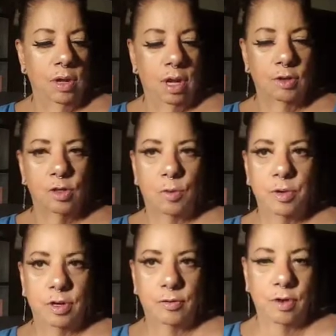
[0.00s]
I was
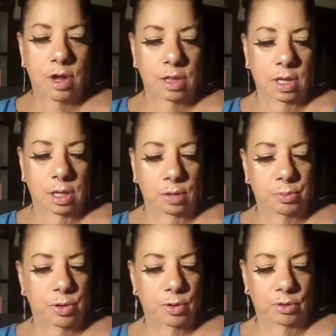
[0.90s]
hoping to have gotten the little
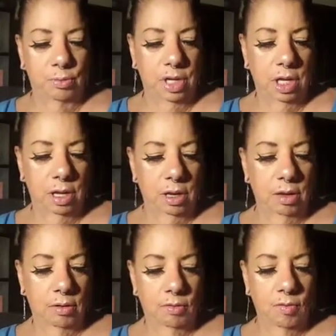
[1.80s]
poodle, but
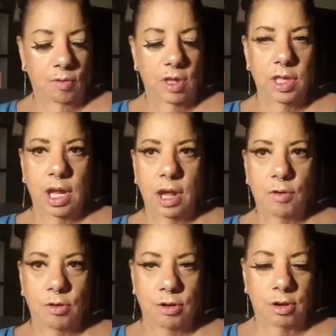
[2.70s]
I think I
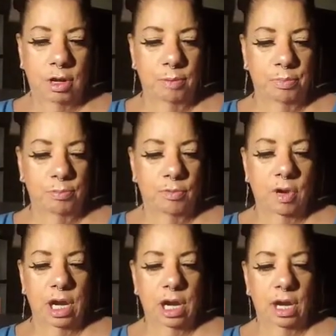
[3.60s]
ordered a couple more.